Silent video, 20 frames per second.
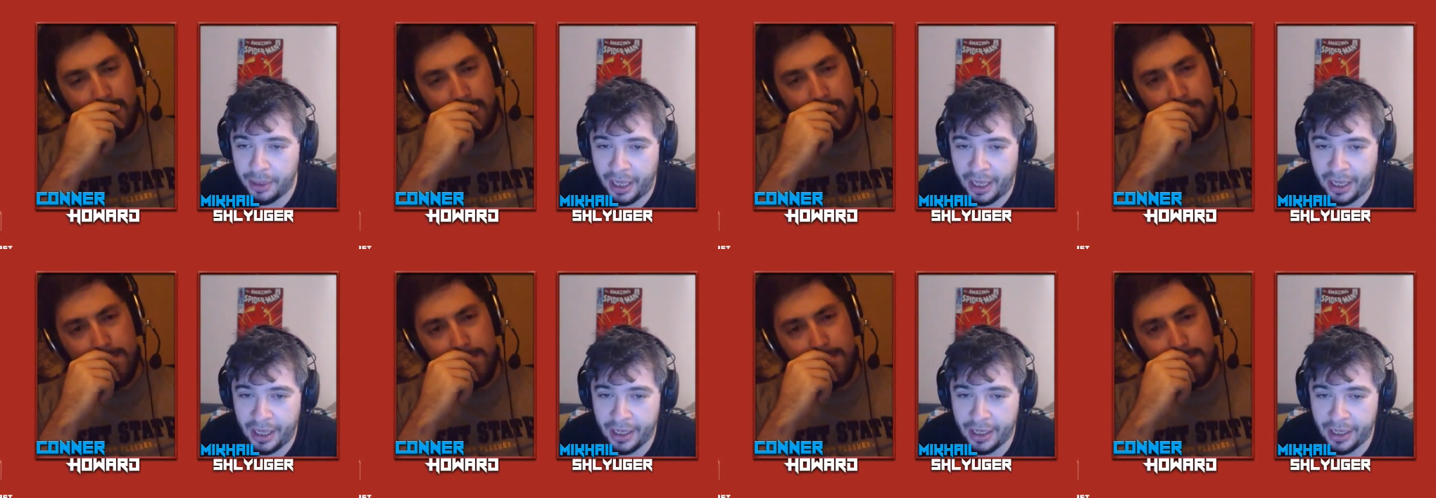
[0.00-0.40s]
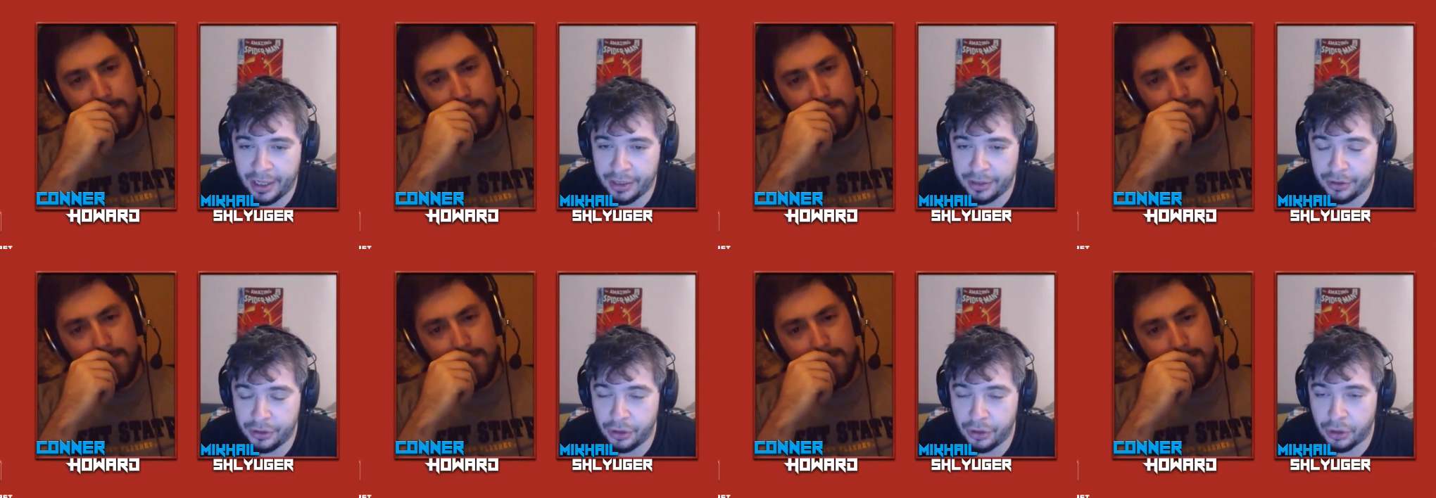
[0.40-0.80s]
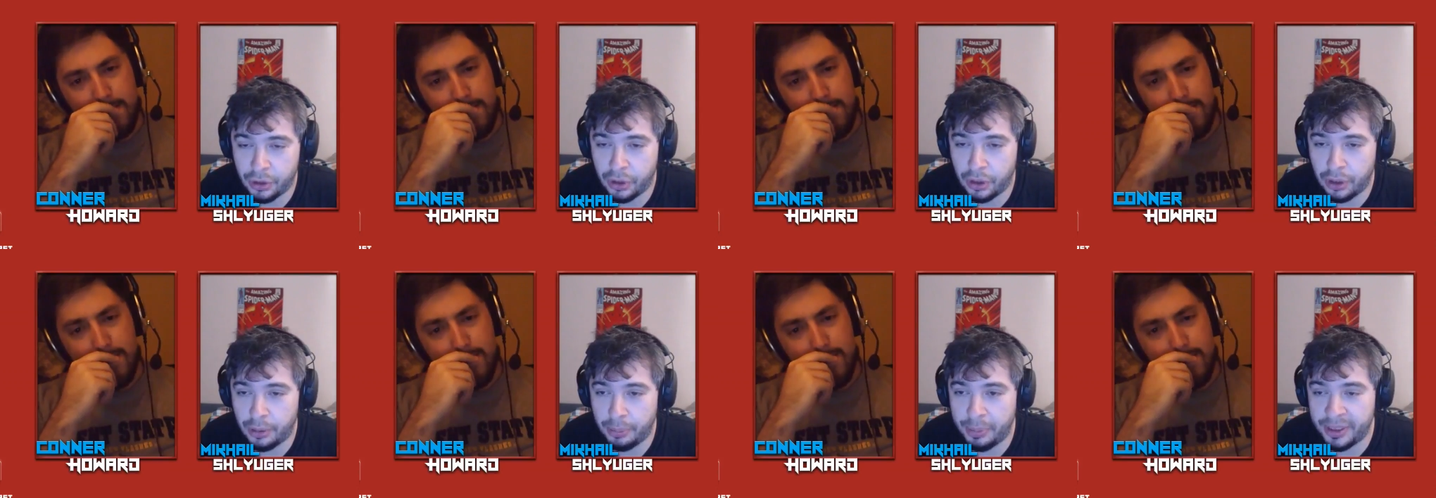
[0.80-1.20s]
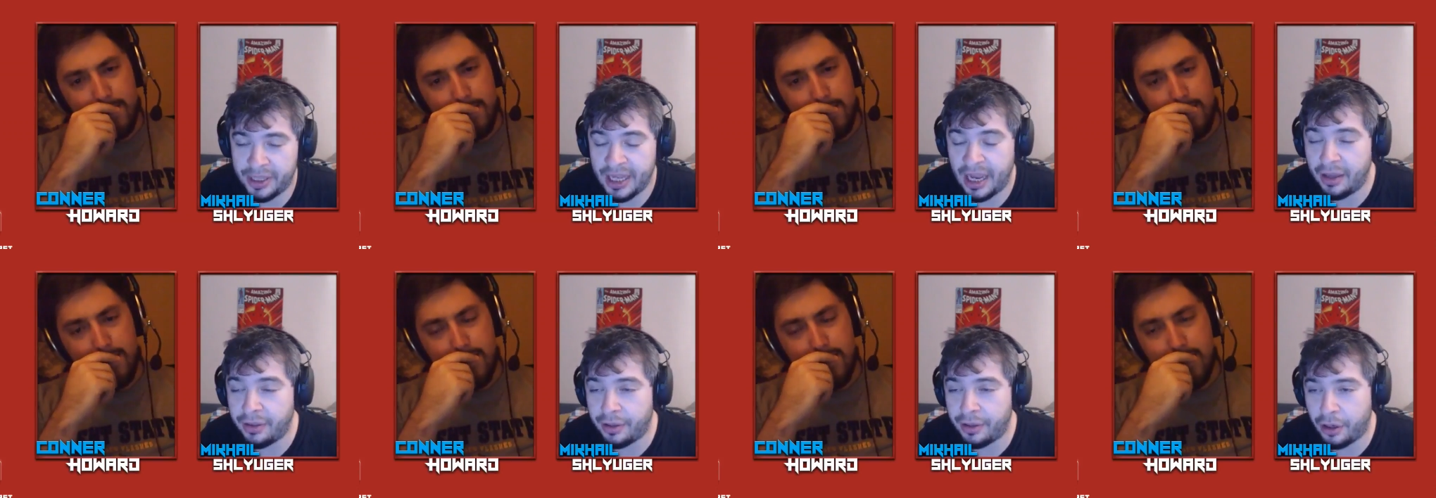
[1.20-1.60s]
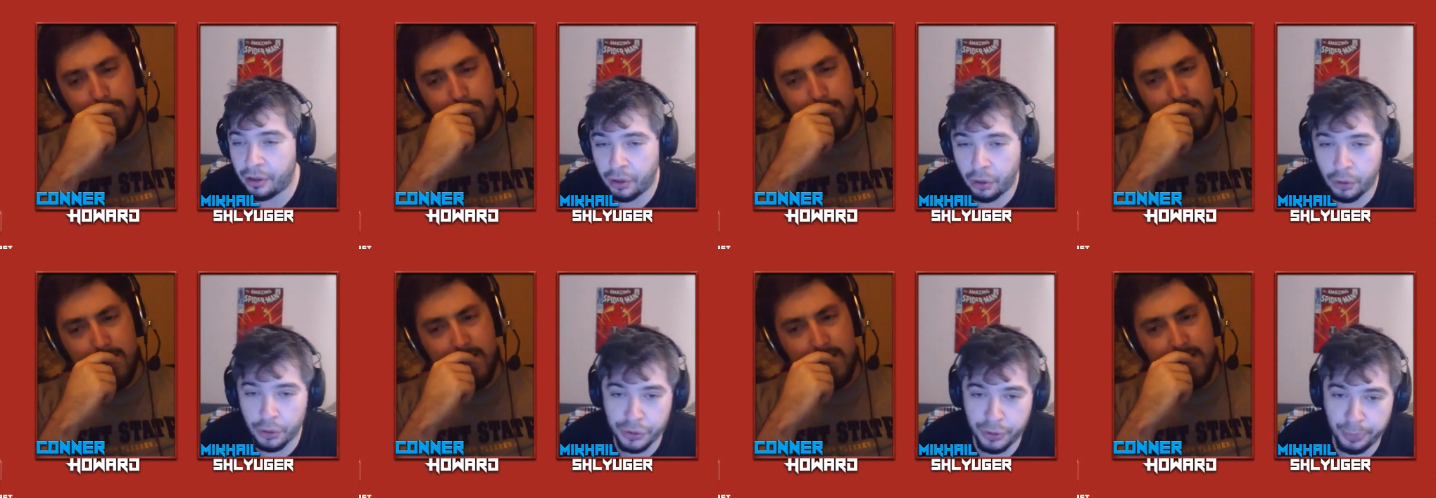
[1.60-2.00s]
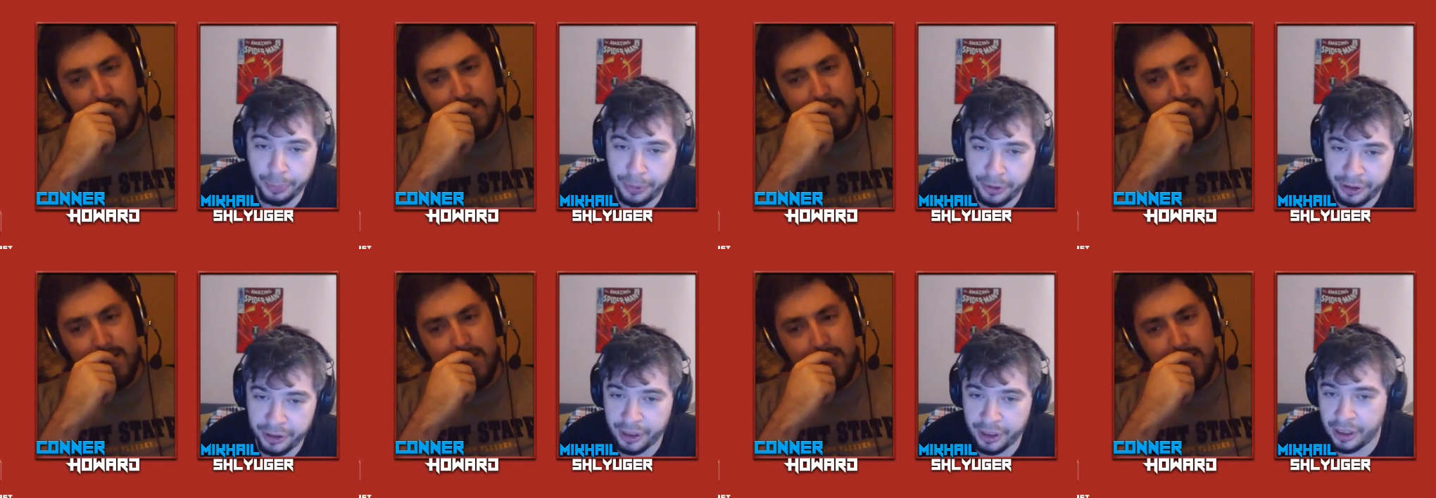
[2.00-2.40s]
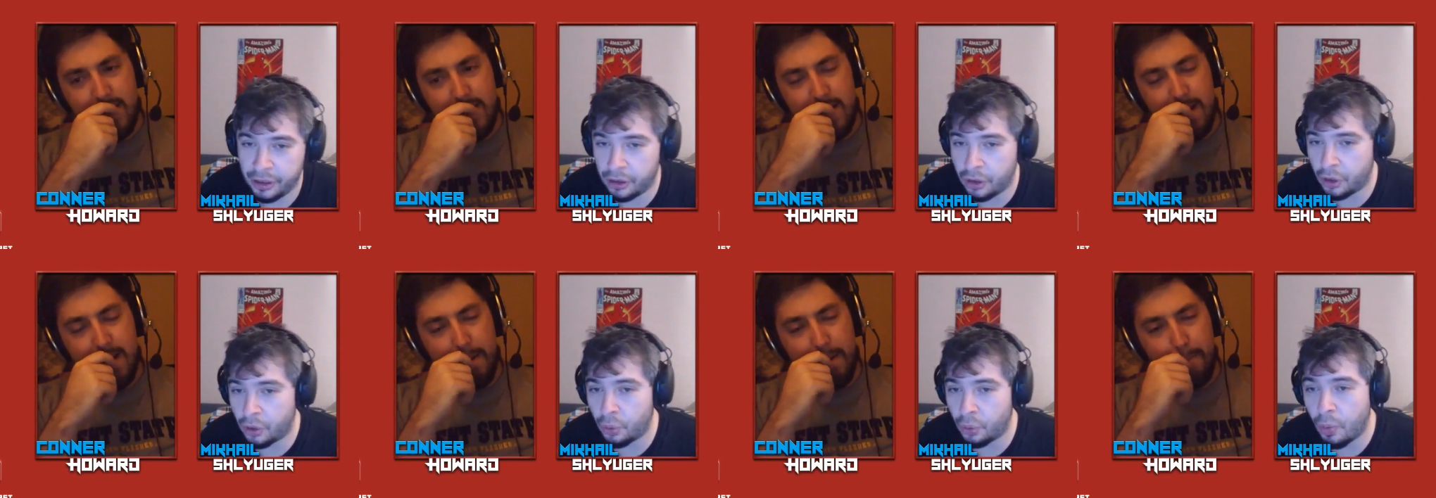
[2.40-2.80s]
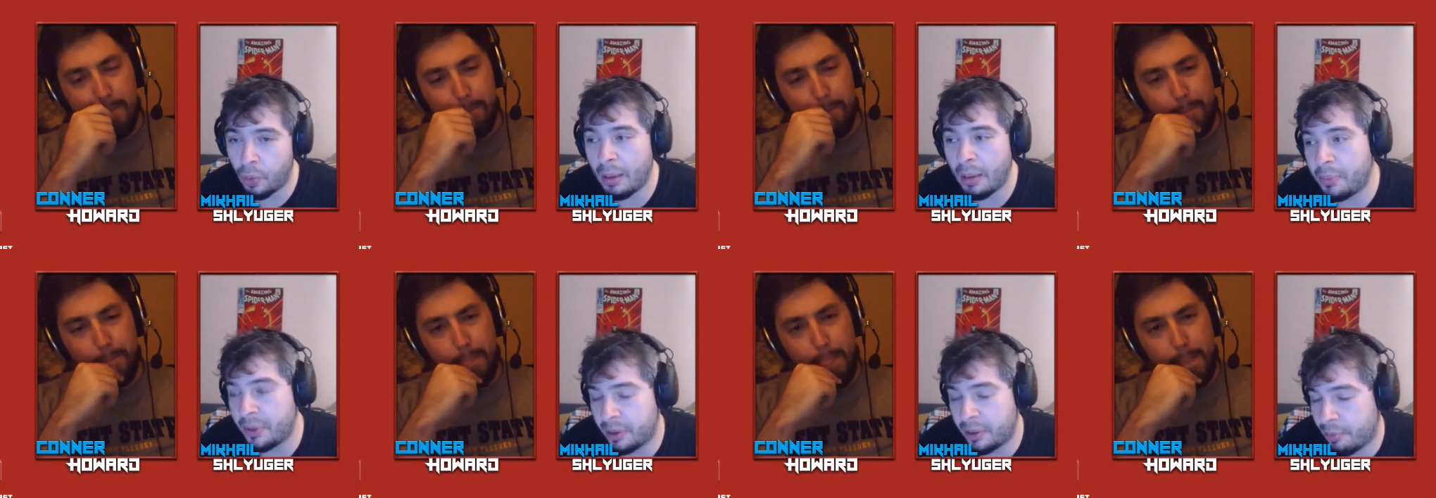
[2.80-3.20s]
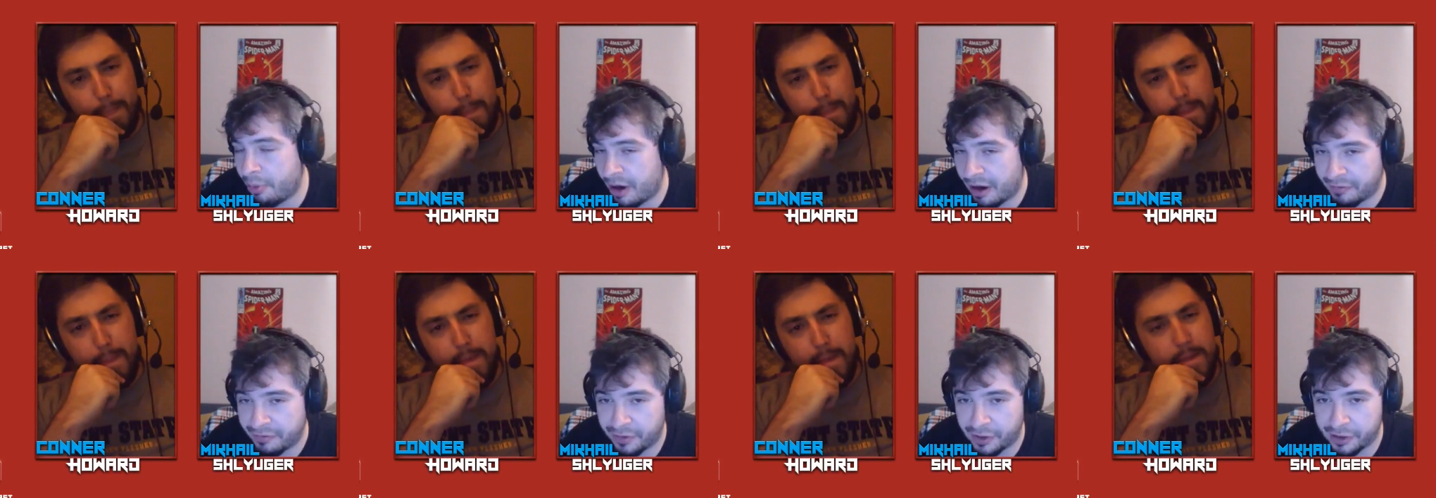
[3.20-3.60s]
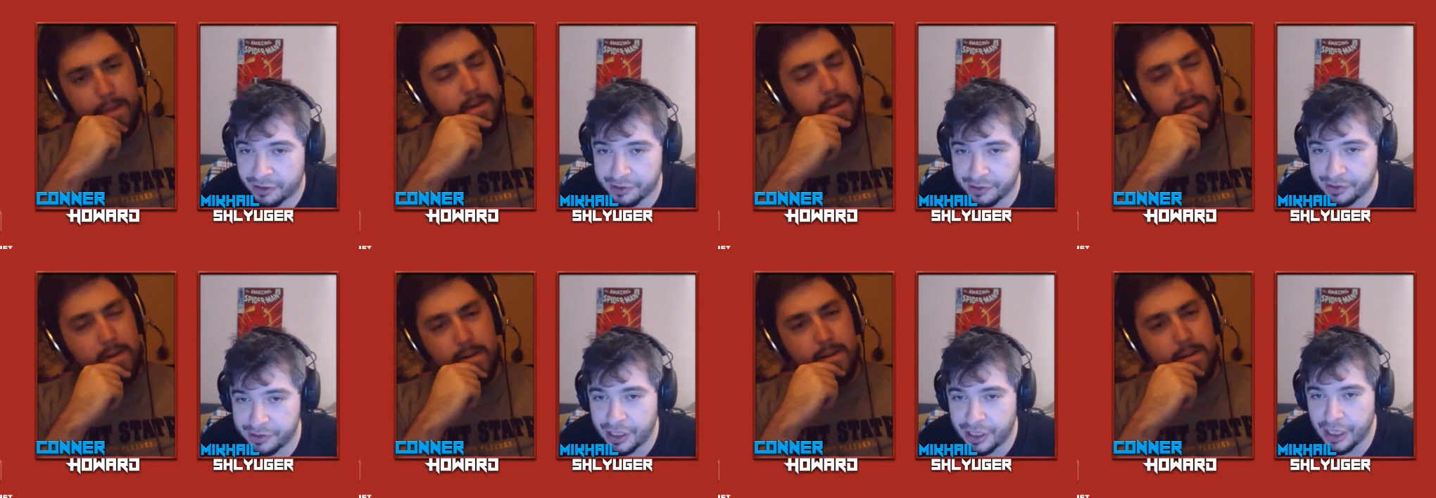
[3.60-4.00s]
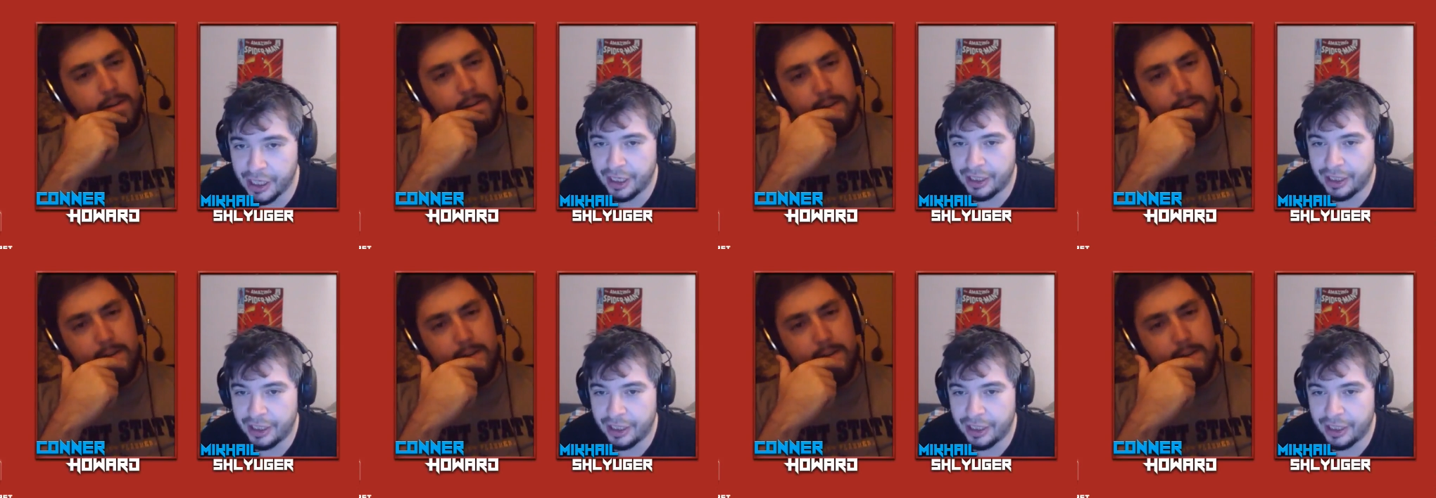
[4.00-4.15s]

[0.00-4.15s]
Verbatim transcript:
Speaker 1: uh, and your but now they're also putting in your weapon preference